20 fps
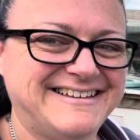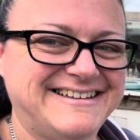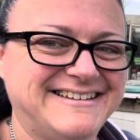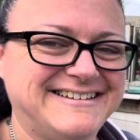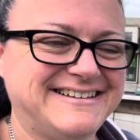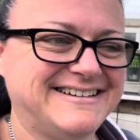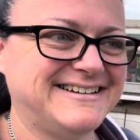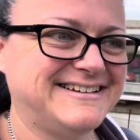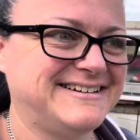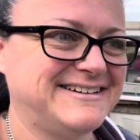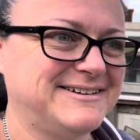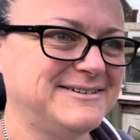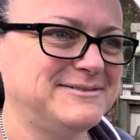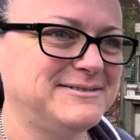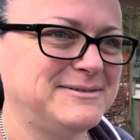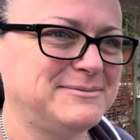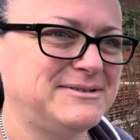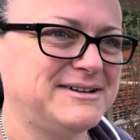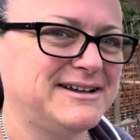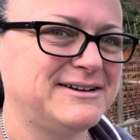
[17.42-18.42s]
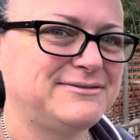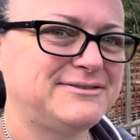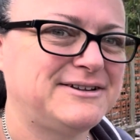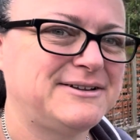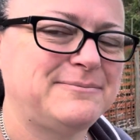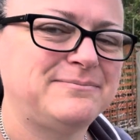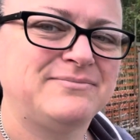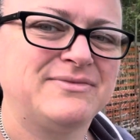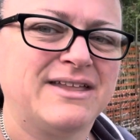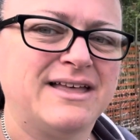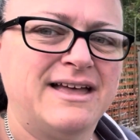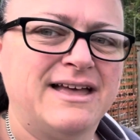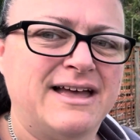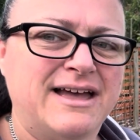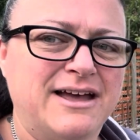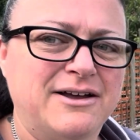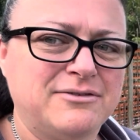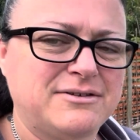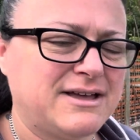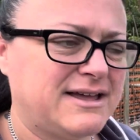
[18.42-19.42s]
Yeah, I know, I'm daft.
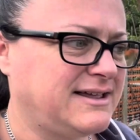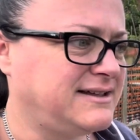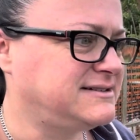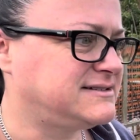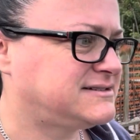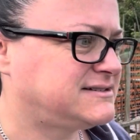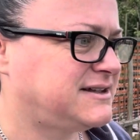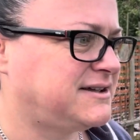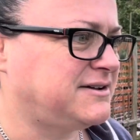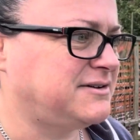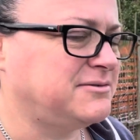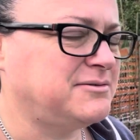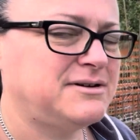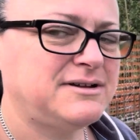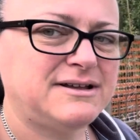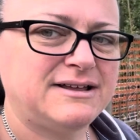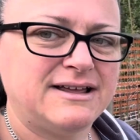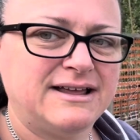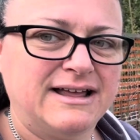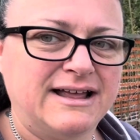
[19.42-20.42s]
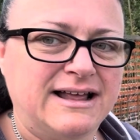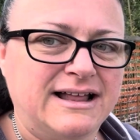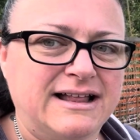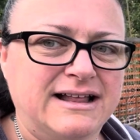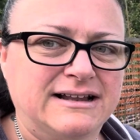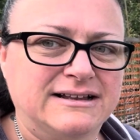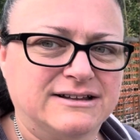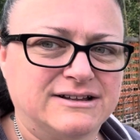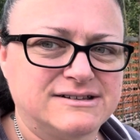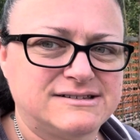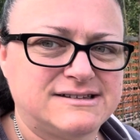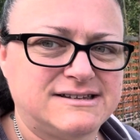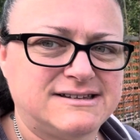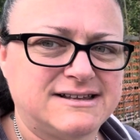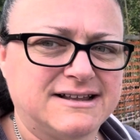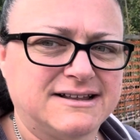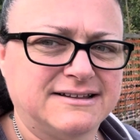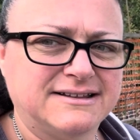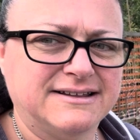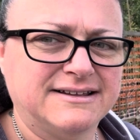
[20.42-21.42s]
Okay, so lots to
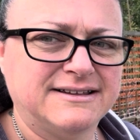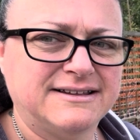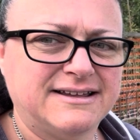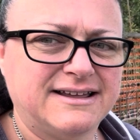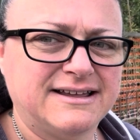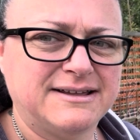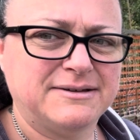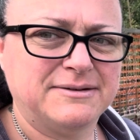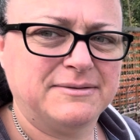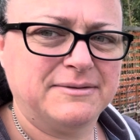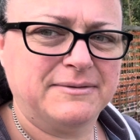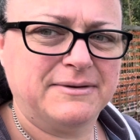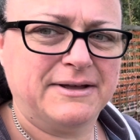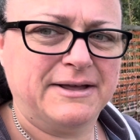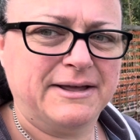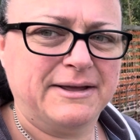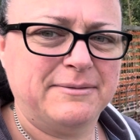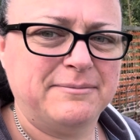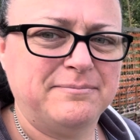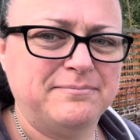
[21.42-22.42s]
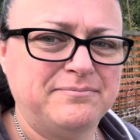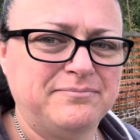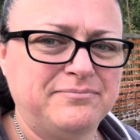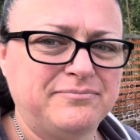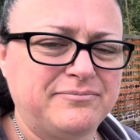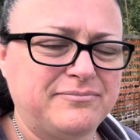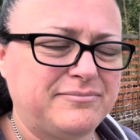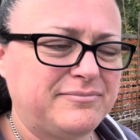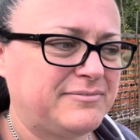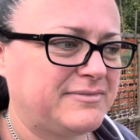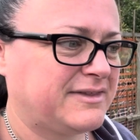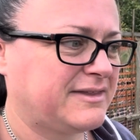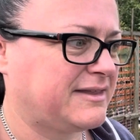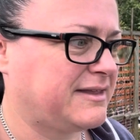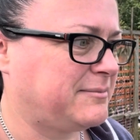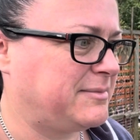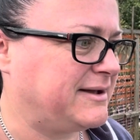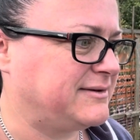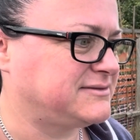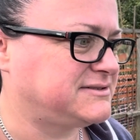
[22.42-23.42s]
tell you
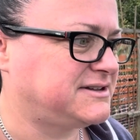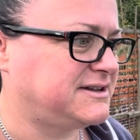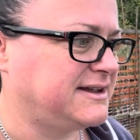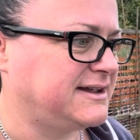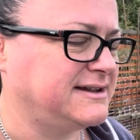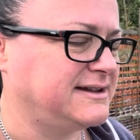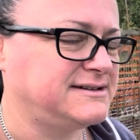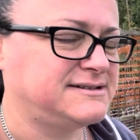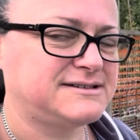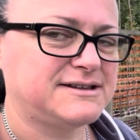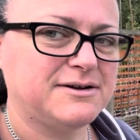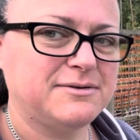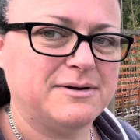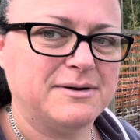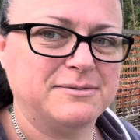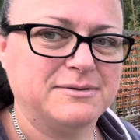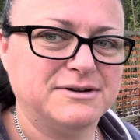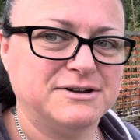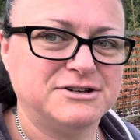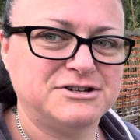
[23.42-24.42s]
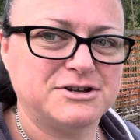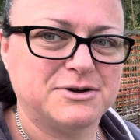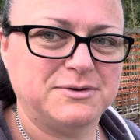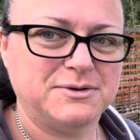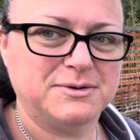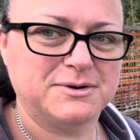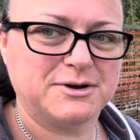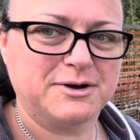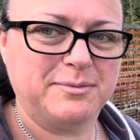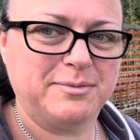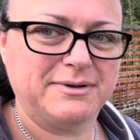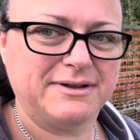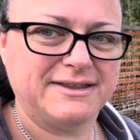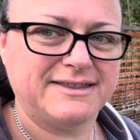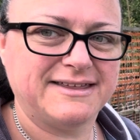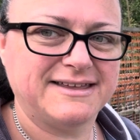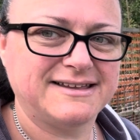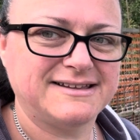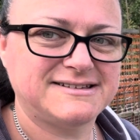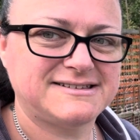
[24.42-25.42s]
about today. So I'm going to show you a couple of
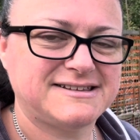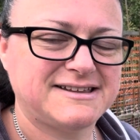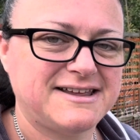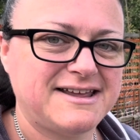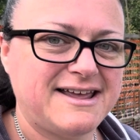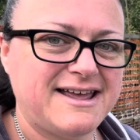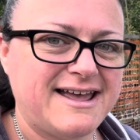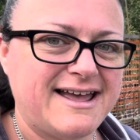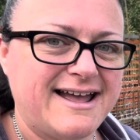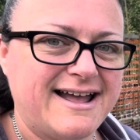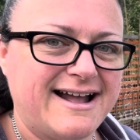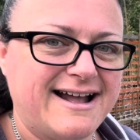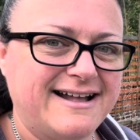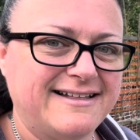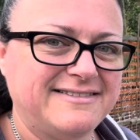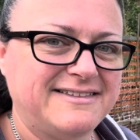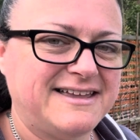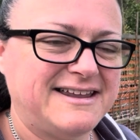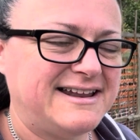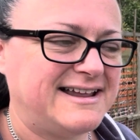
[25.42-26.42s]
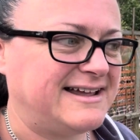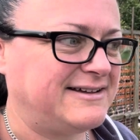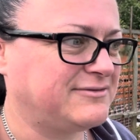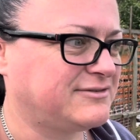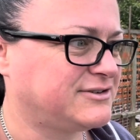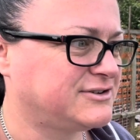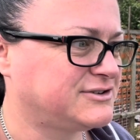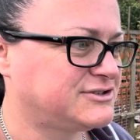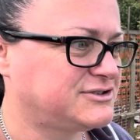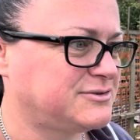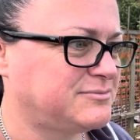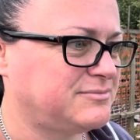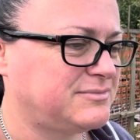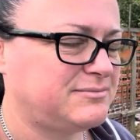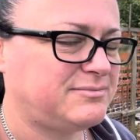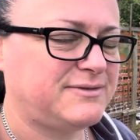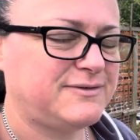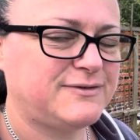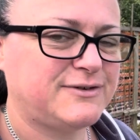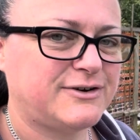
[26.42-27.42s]
things and then I've got some
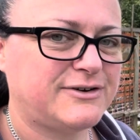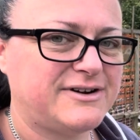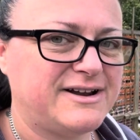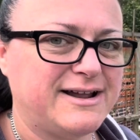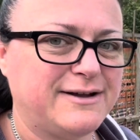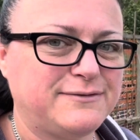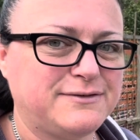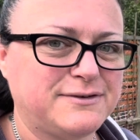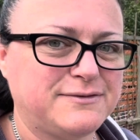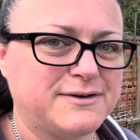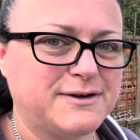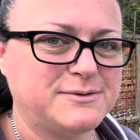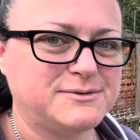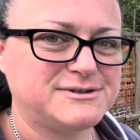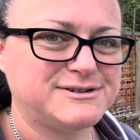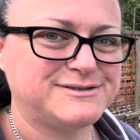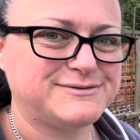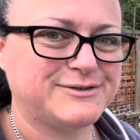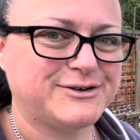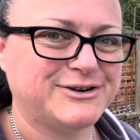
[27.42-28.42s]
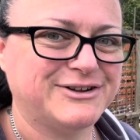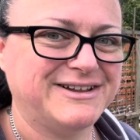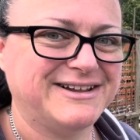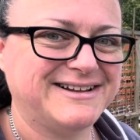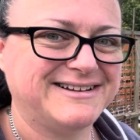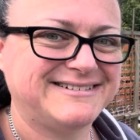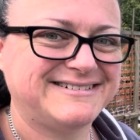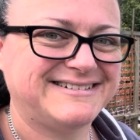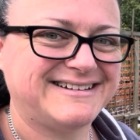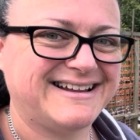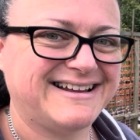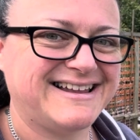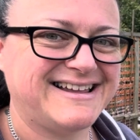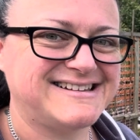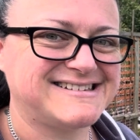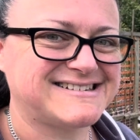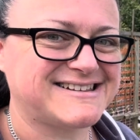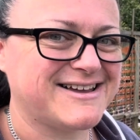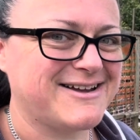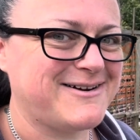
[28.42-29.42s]
before and after photos for you. Now
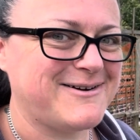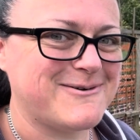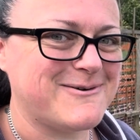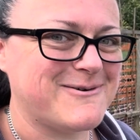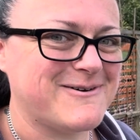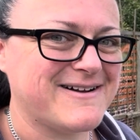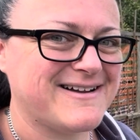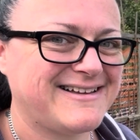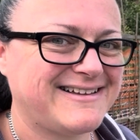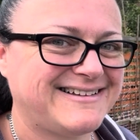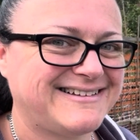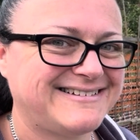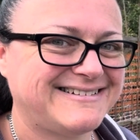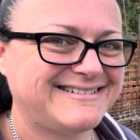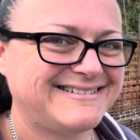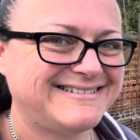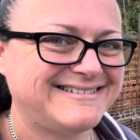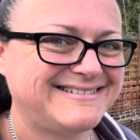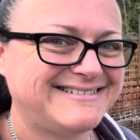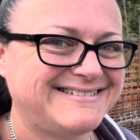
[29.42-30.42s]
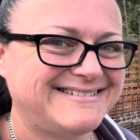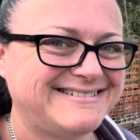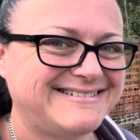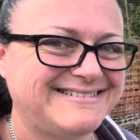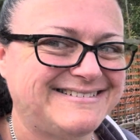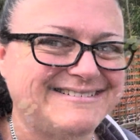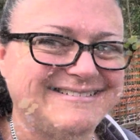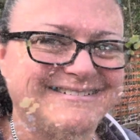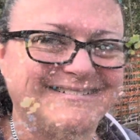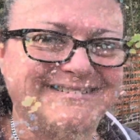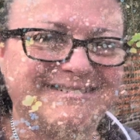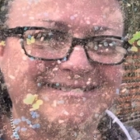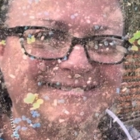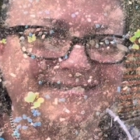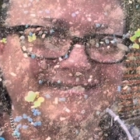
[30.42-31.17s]
let's go. First